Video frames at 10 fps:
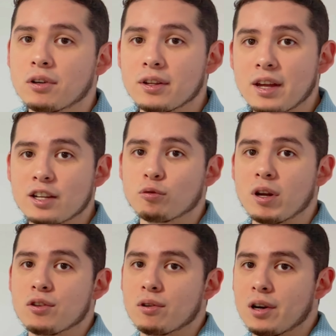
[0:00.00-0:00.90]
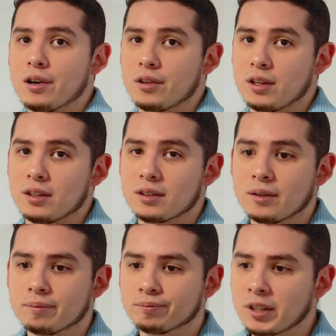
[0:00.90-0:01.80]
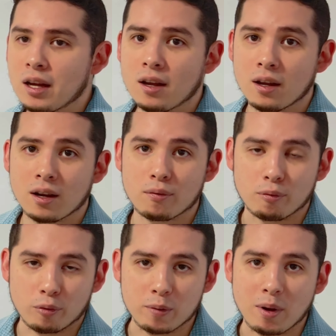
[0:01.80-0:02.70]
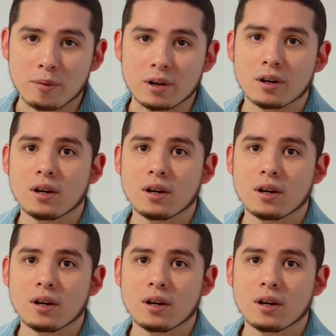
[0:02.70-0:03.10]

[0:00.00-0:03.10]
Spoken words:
and that is why you learn this. Remember,